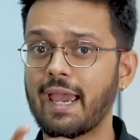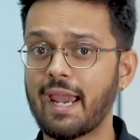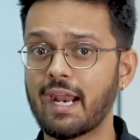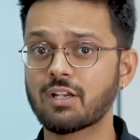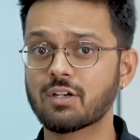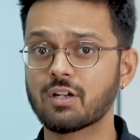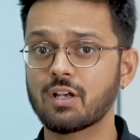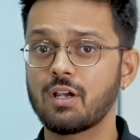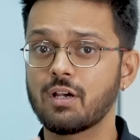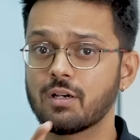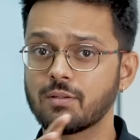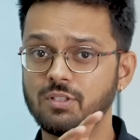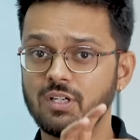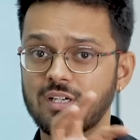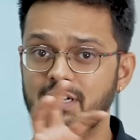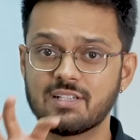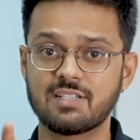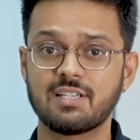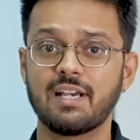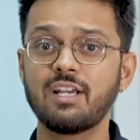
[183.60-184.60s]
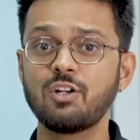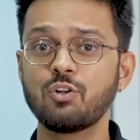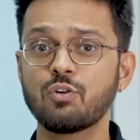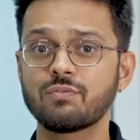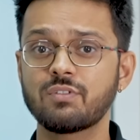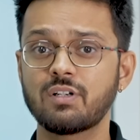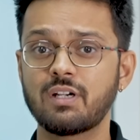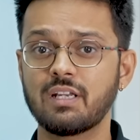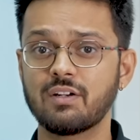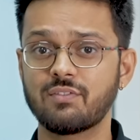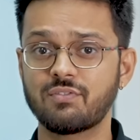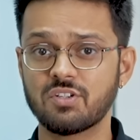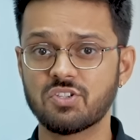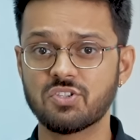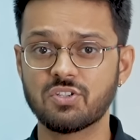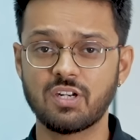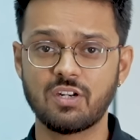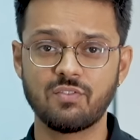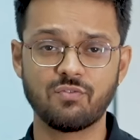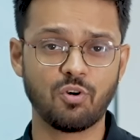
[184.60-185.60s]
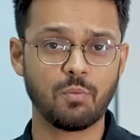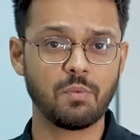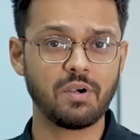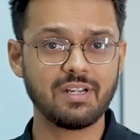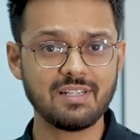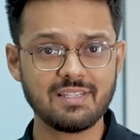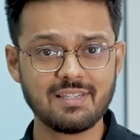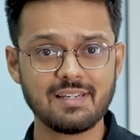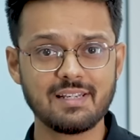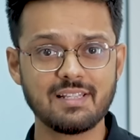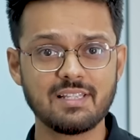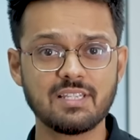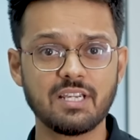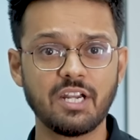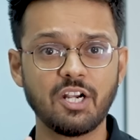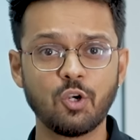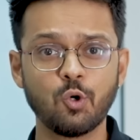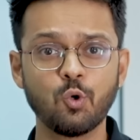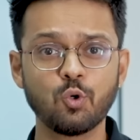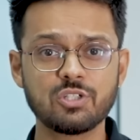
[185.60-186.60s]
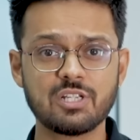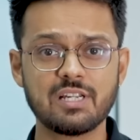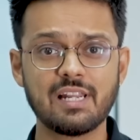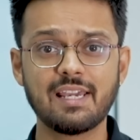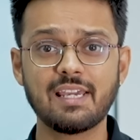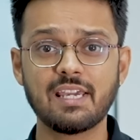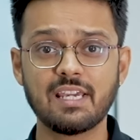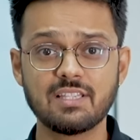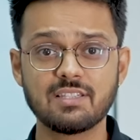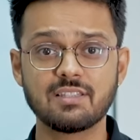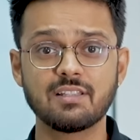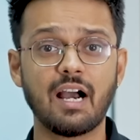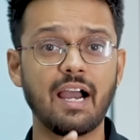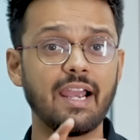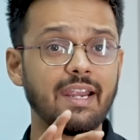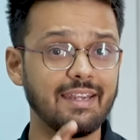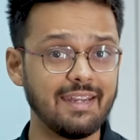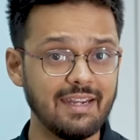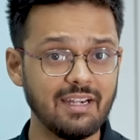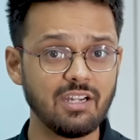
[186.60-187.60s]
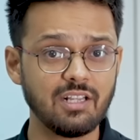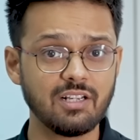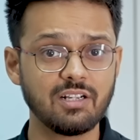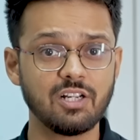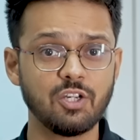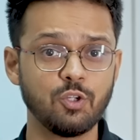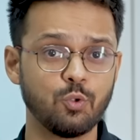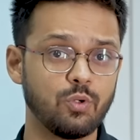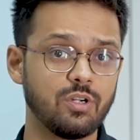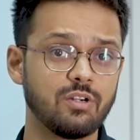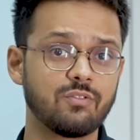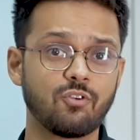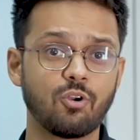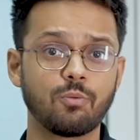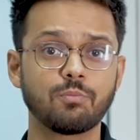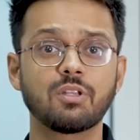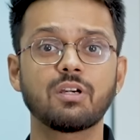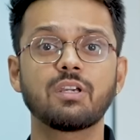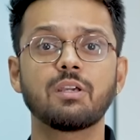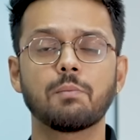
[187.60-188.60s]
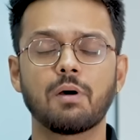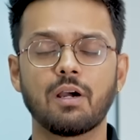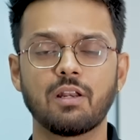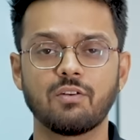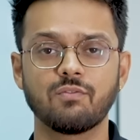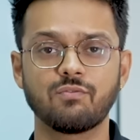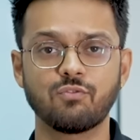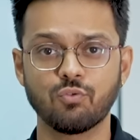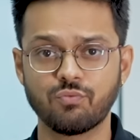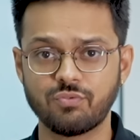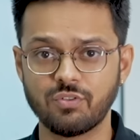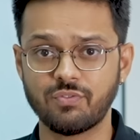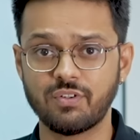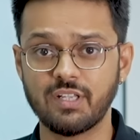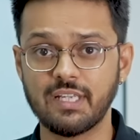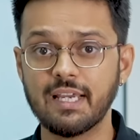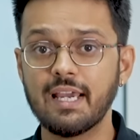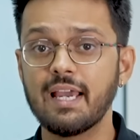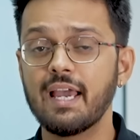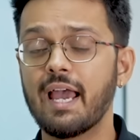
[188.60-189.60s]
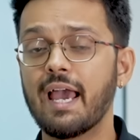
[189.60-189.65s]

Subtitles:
at the design of the TFT screen from a distance, it looks like it's the identical unit from the Himalayan 450,